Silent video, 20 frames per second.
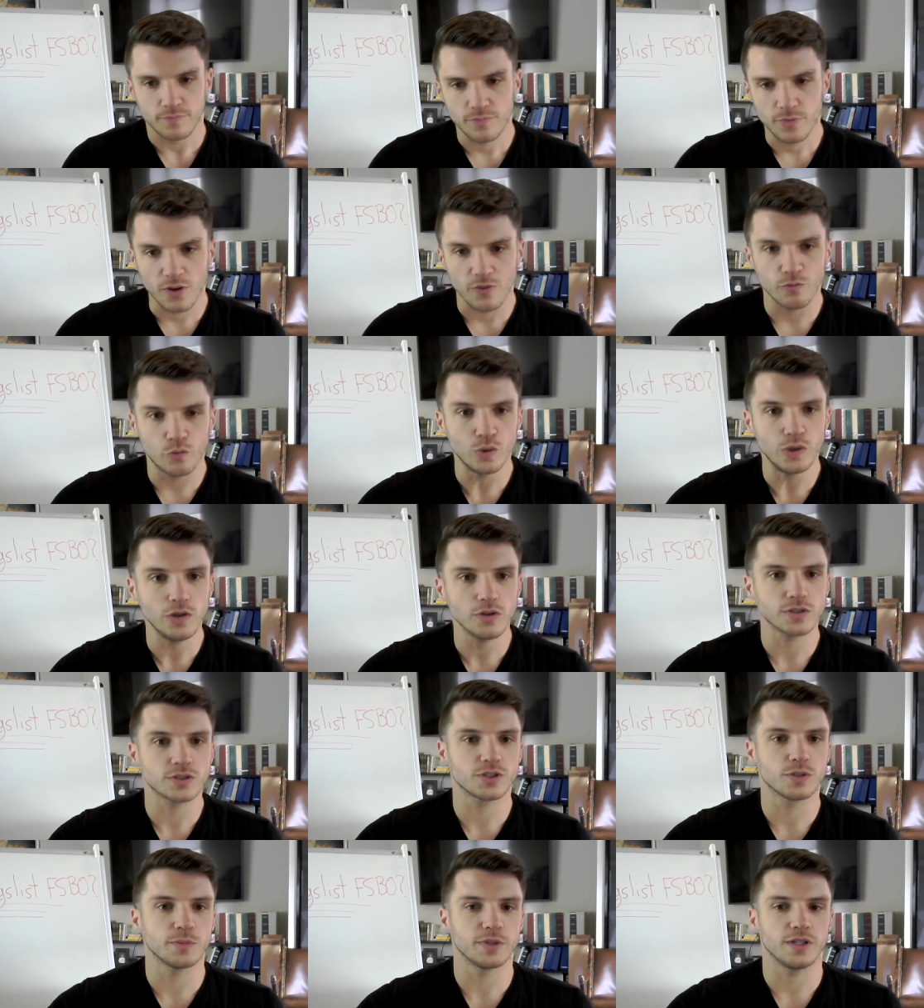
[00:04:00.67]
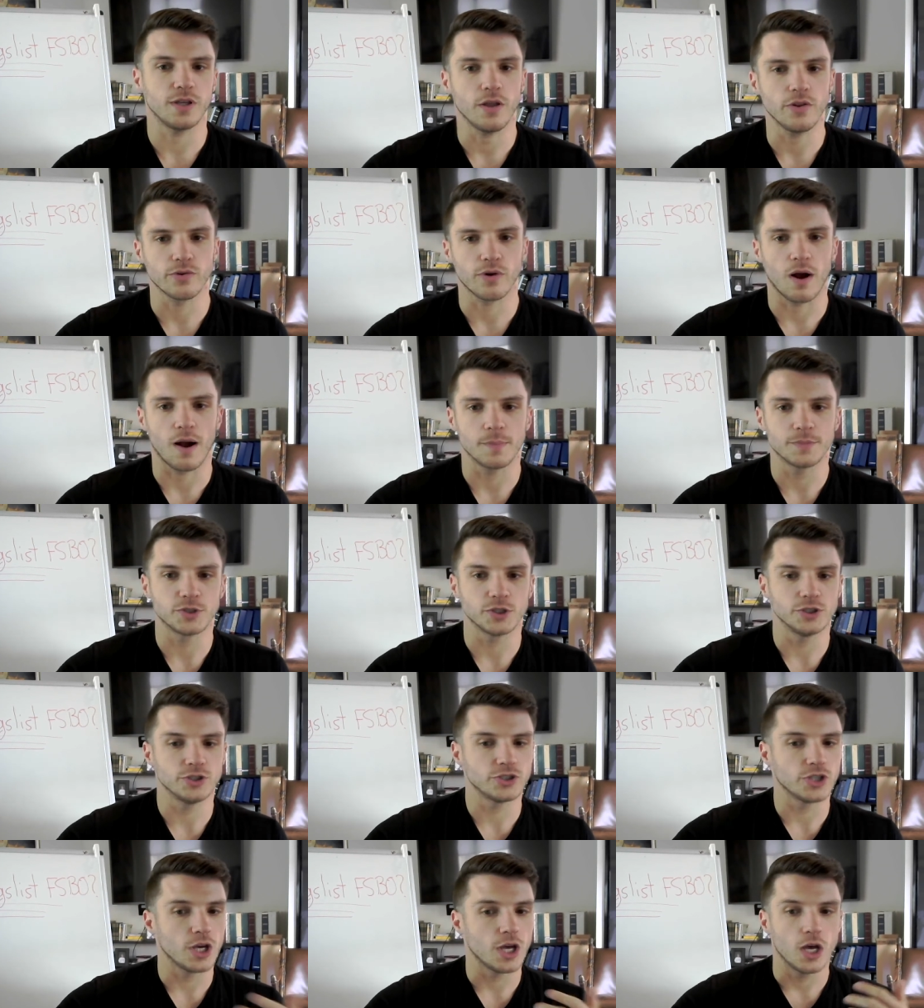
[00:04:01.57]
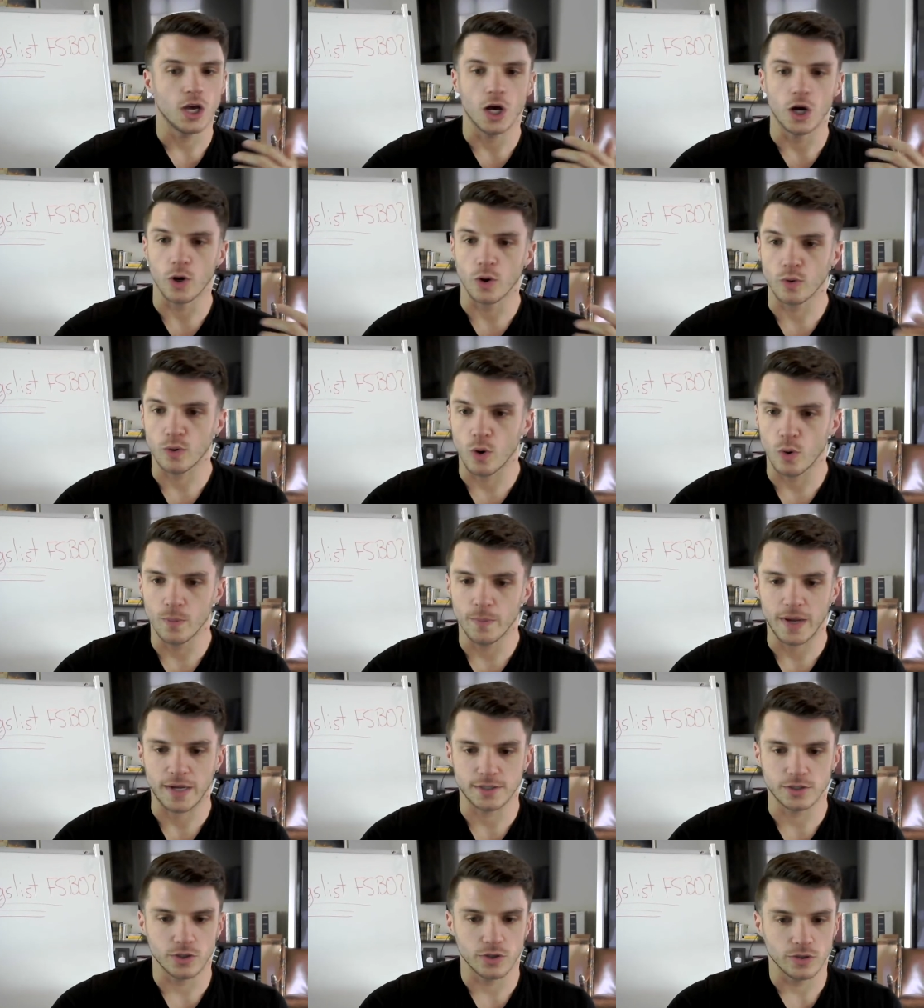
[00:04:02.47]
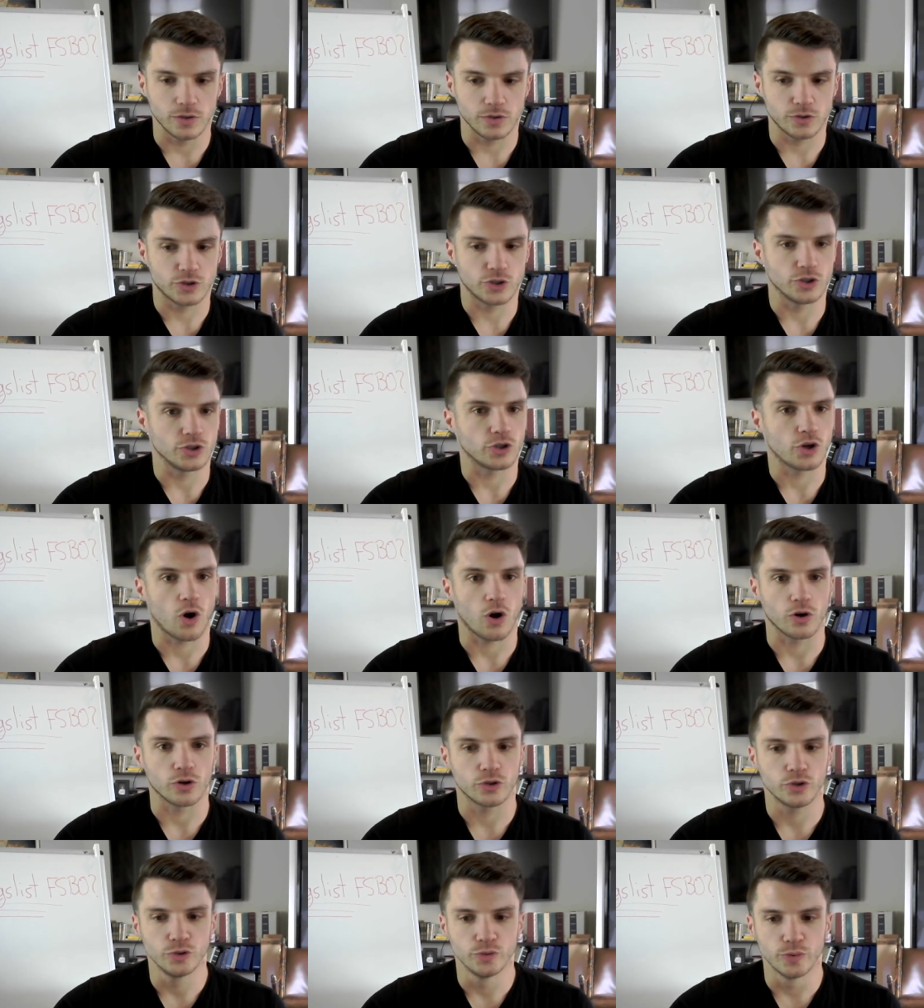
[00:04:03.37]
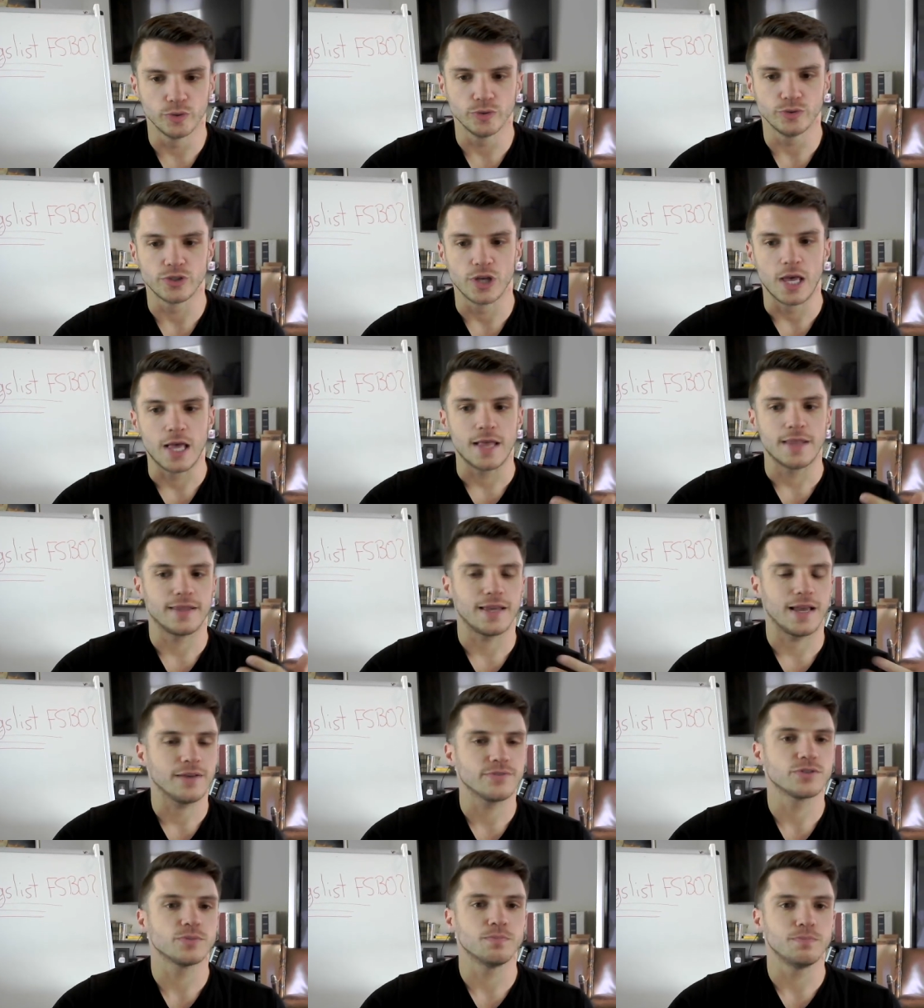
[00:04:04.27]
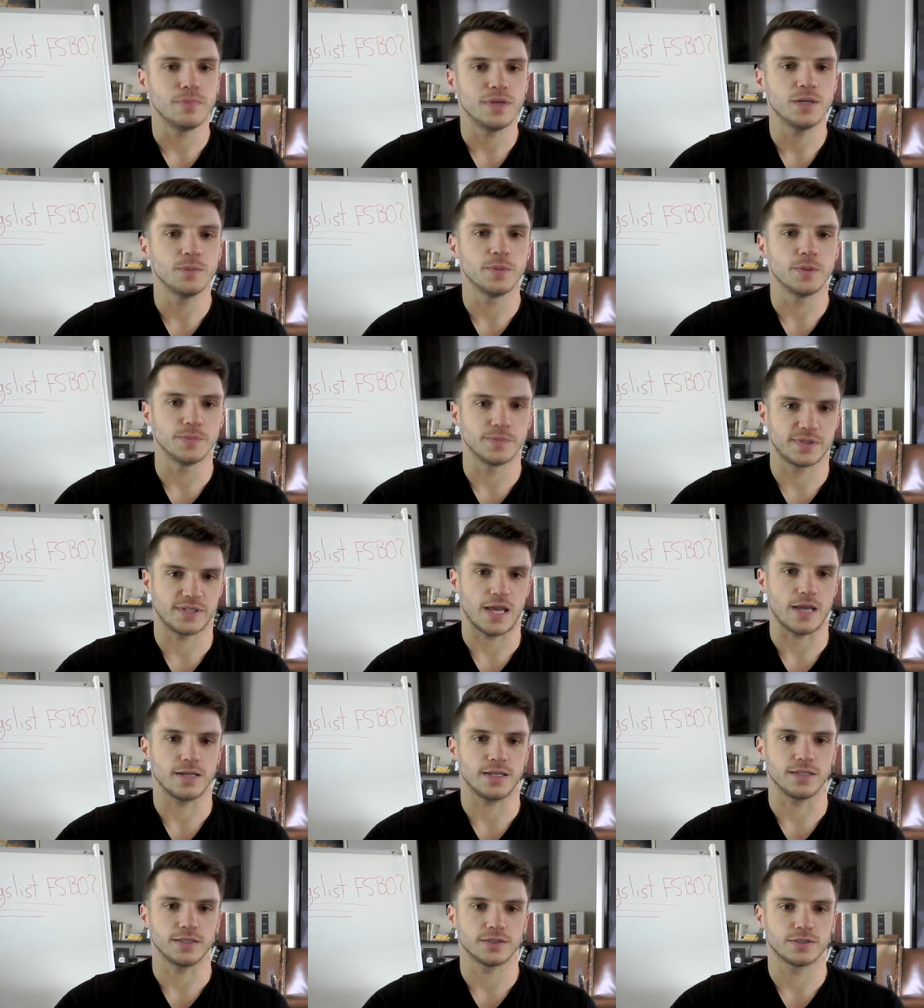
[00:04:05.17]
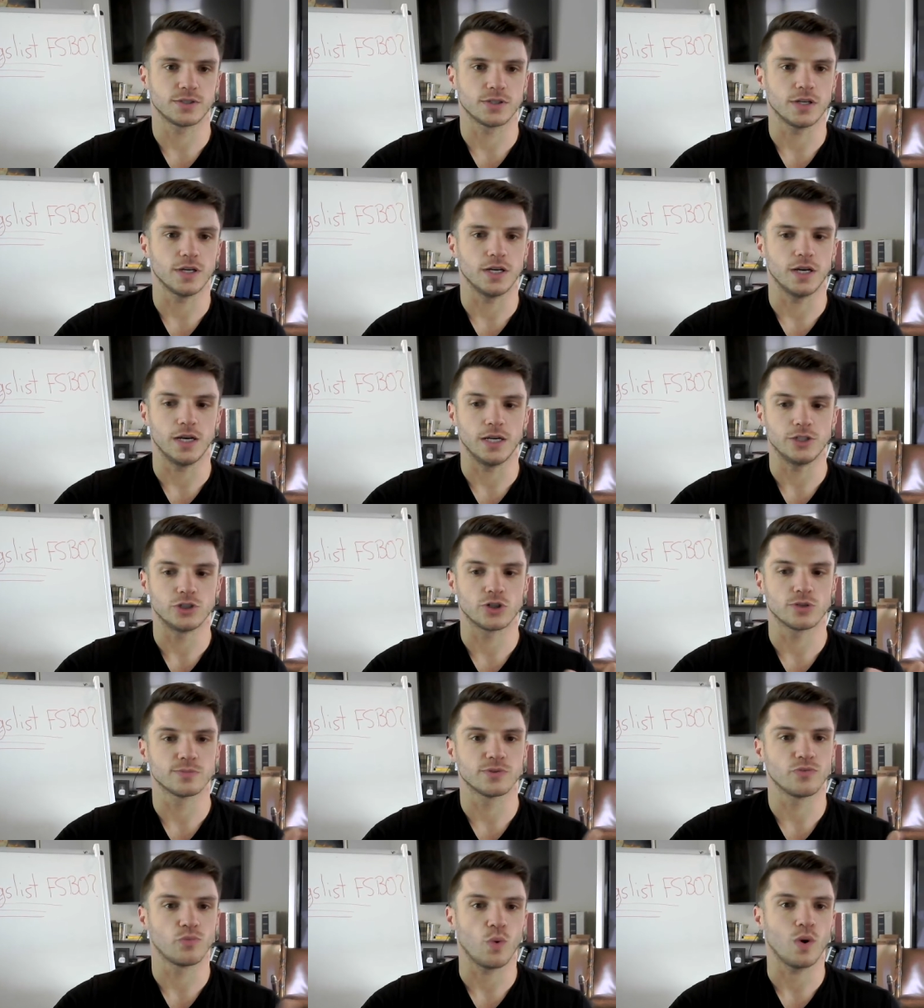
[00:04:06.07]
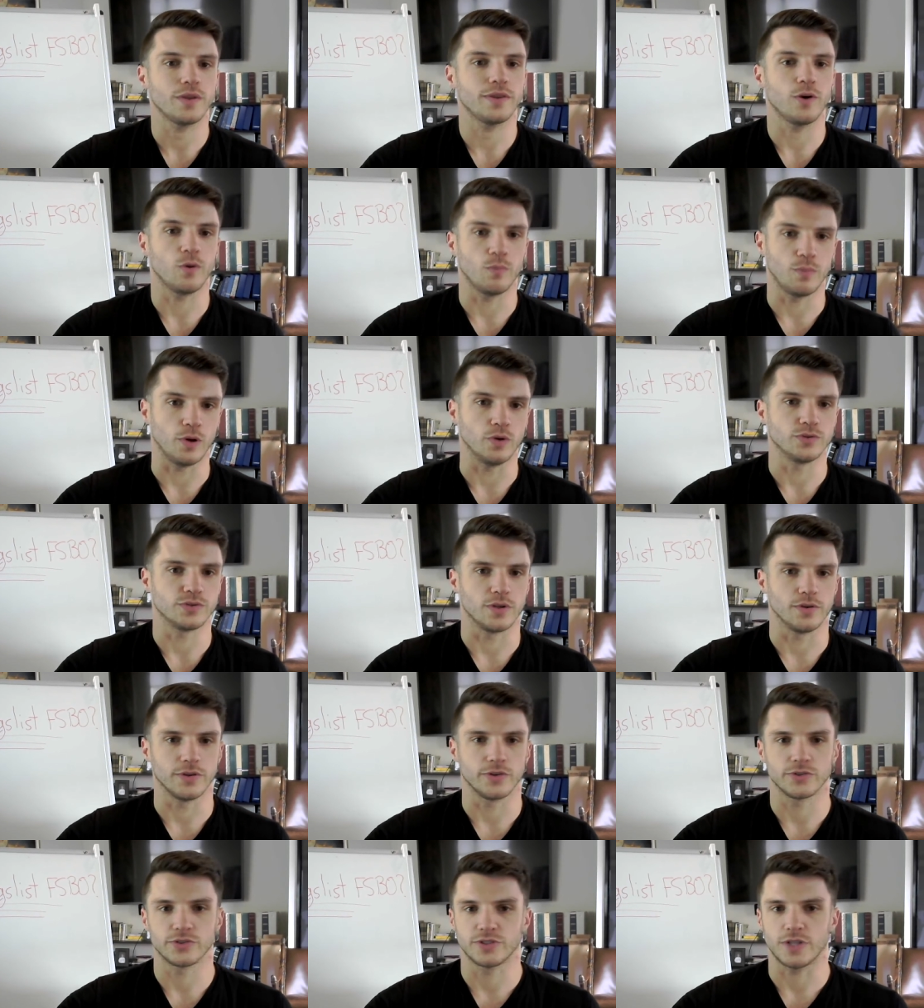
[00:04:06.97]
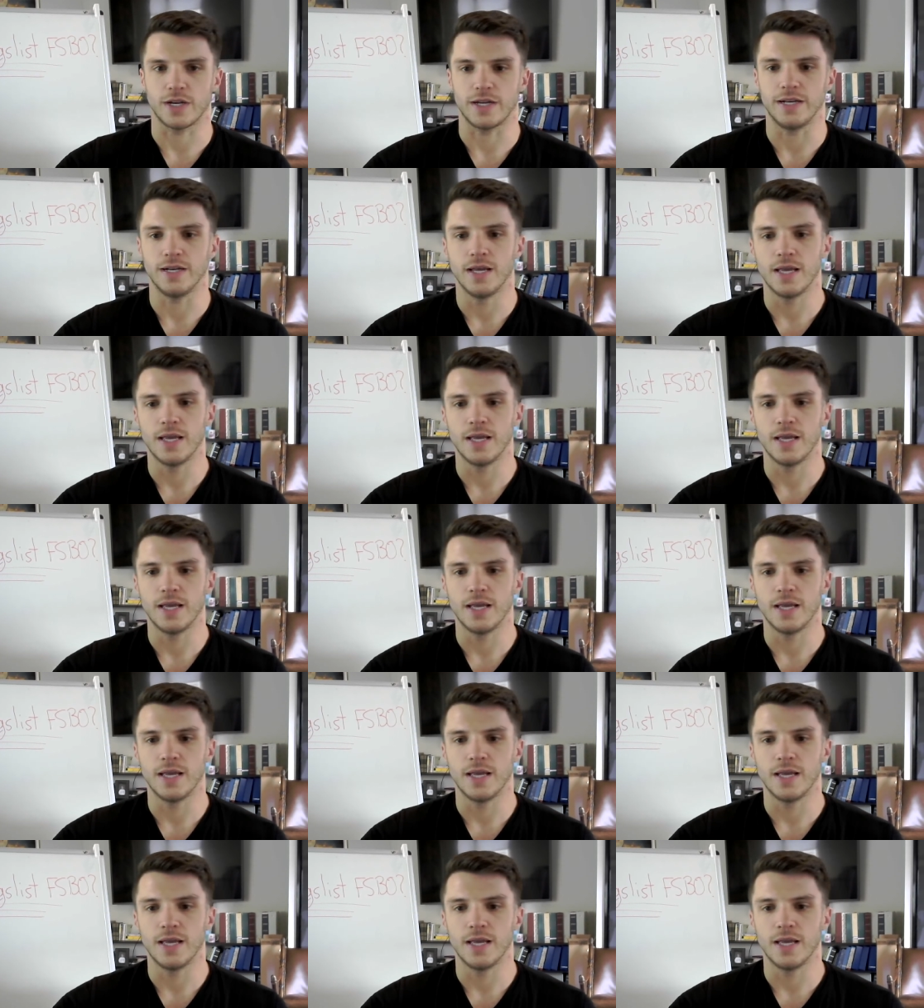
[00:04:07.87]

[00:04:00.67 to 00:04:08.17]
If we look at some of the other options, oh, going back to, to CarGurus, they have some minimum settings uh, in terms of what they'll post on their site.